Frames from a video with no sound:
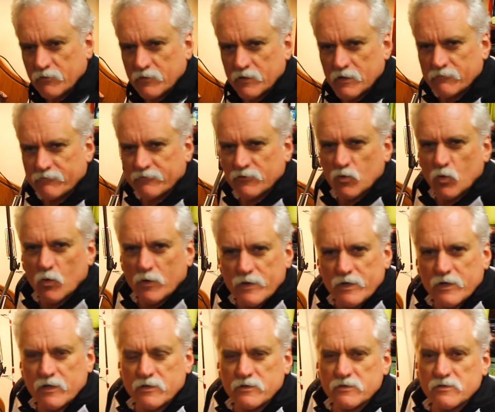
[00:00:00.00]
every
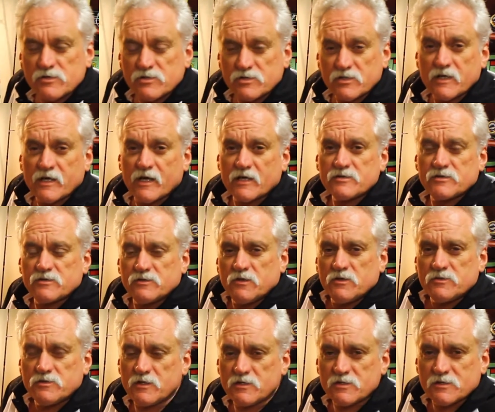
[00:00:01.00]
week you see us
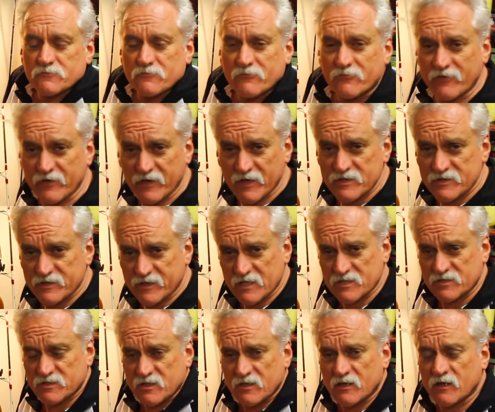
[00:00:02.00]
using some
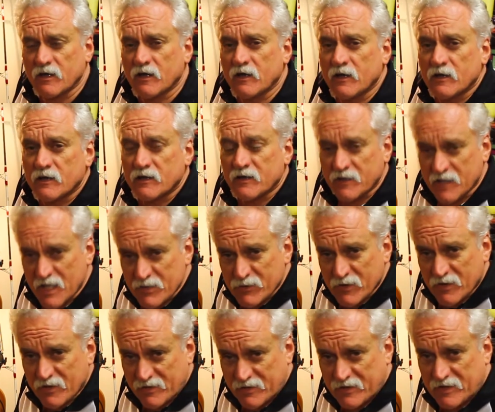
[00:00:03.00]
fantastic
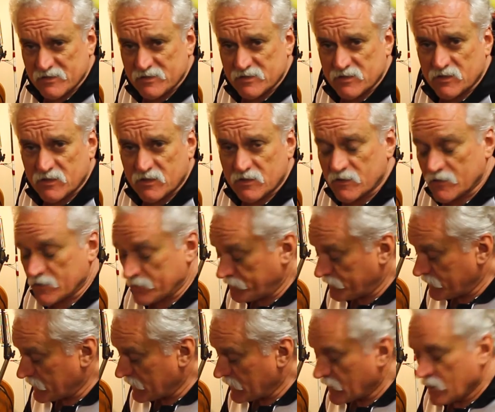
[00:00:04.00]
Kamikaze gear.
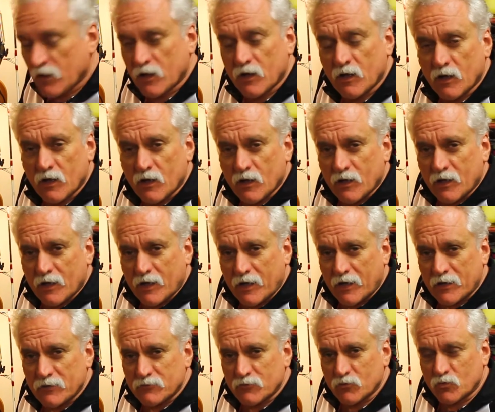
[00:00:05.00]

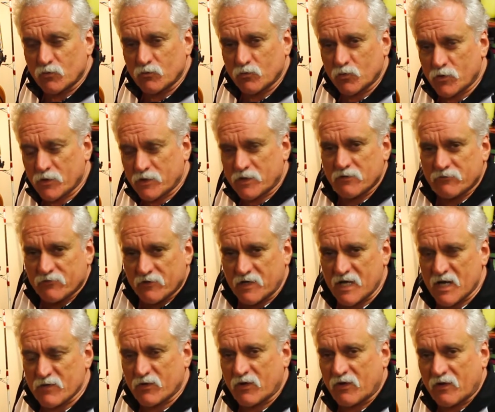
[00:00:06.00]
And working for
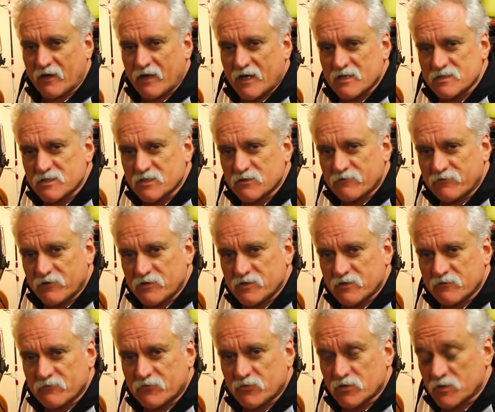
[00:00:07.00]
Kamikaze and
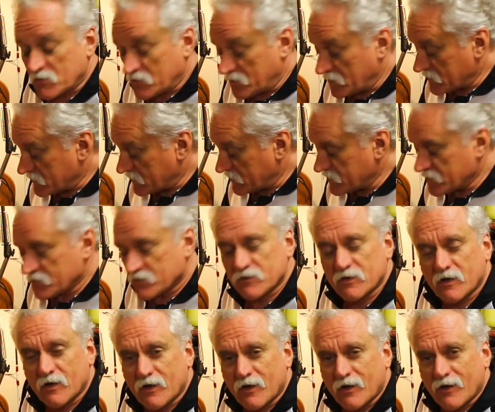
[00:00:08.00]
fishing for them like I
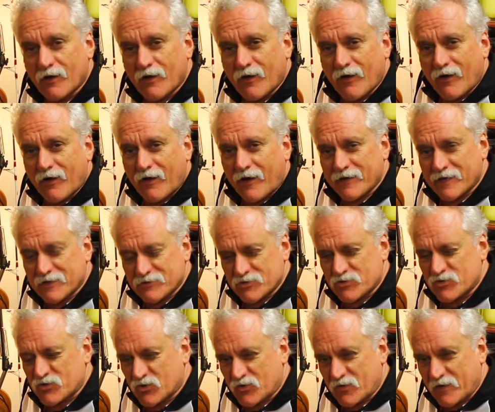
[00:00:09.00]
do, I get to
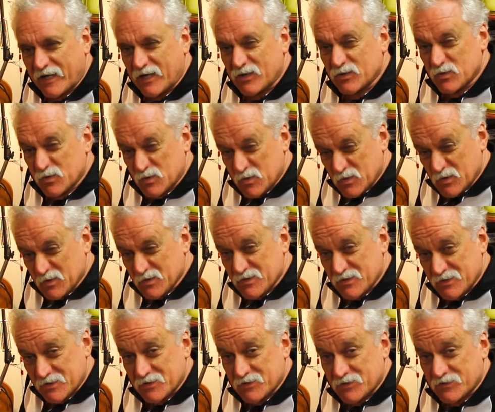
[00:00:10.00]
try out all
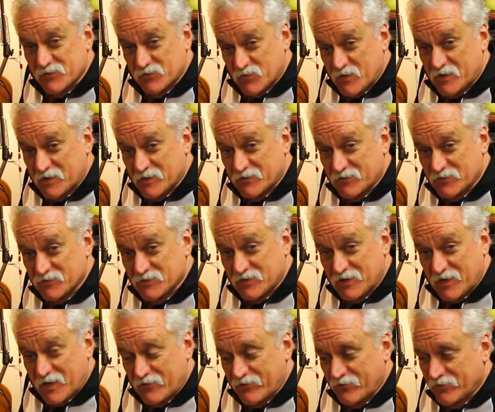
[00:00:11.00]
sorts of wonderful
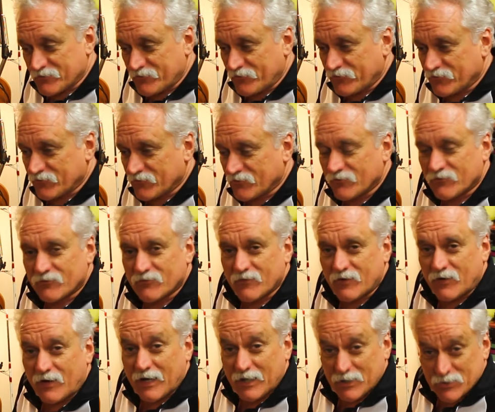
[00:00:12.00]
stuff.
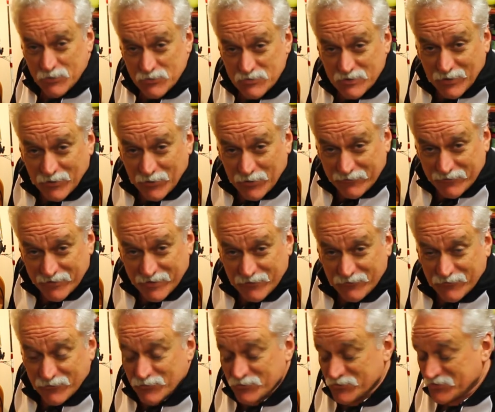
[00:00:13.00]
I lose a lot of it,
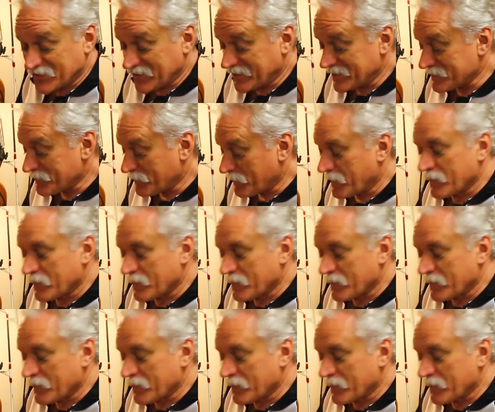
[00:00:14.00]
unfortunately.